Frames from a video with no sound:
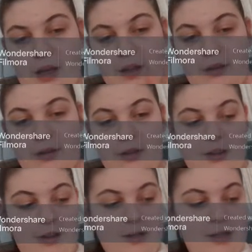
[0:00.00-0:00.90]
it's on the
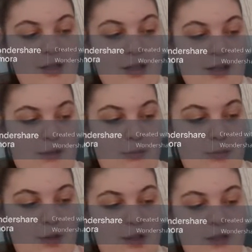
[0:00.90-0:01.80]
Thursday,
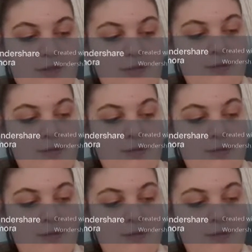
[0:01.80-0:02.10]
but yeah,